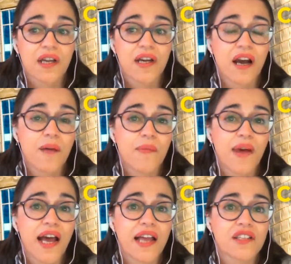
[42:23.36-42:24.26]

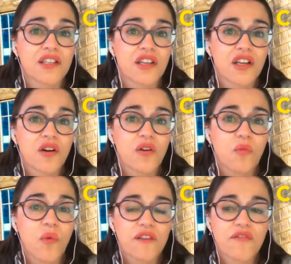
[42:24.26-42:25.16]
And
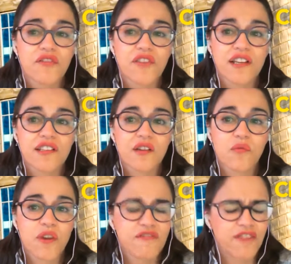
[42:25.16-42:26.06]
one of the things that
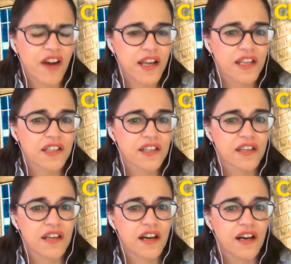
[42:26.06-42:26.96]
we find,
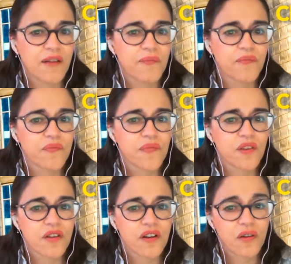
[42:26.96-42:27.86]

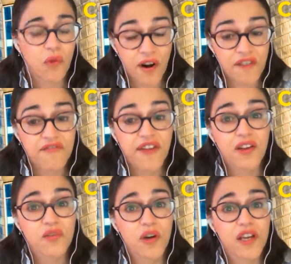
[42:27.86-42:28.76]
or I've
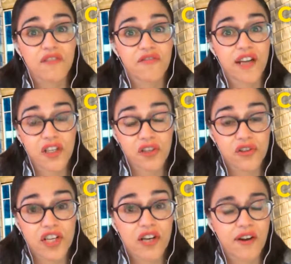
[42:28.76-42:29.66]
found working for National
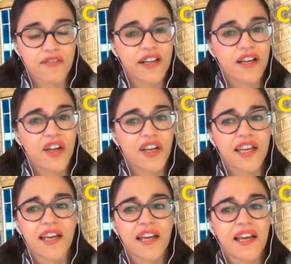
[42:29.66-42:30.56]
Geographic
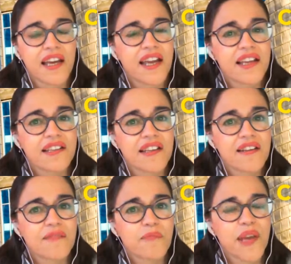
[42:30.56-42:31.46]
Learning, is
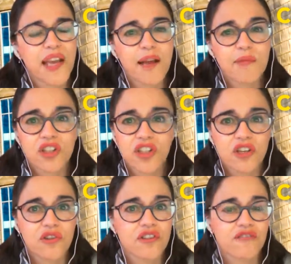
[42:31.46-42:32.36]
that being able to
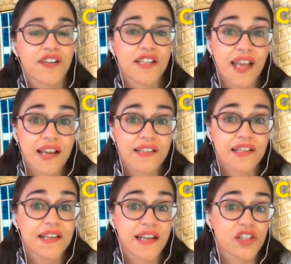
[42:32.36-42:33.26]
use the
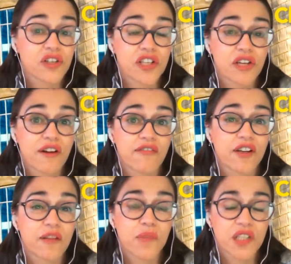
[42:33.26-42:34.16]
fantastic National
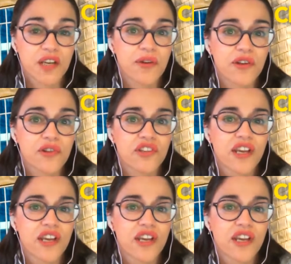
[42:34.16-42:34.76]
Geographic materials